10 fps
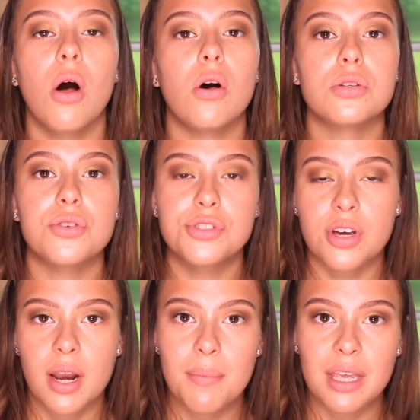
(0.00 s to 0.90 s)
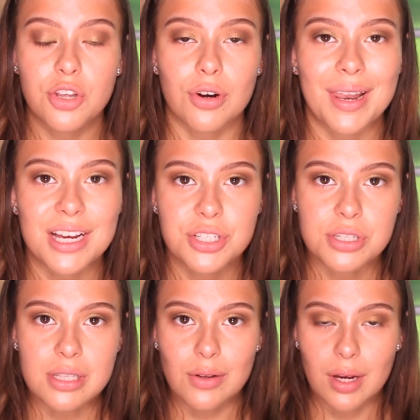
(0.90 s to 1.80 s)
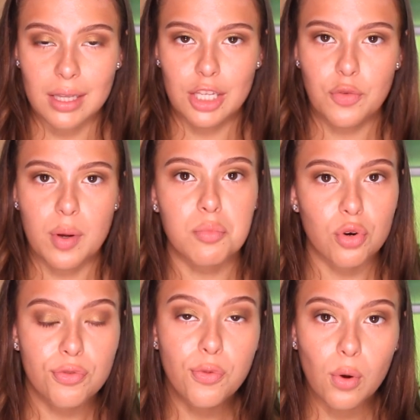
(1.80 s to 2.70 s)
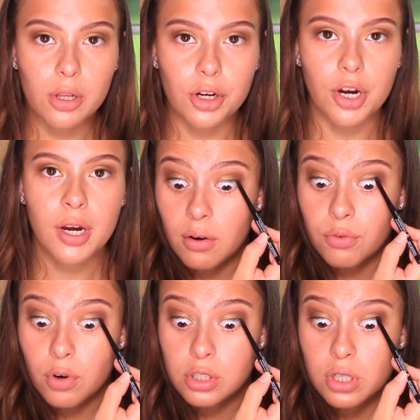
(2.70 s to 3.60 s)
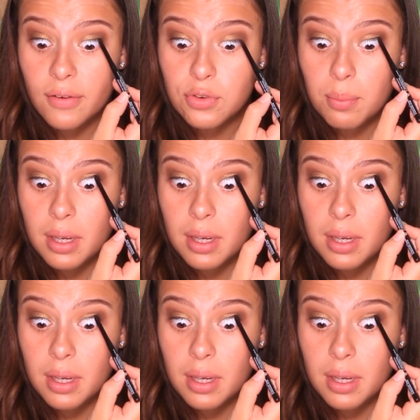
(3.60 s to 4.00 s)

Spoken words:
Also, it's gonna make your lashes look a little bit more fuller. Of course, you have to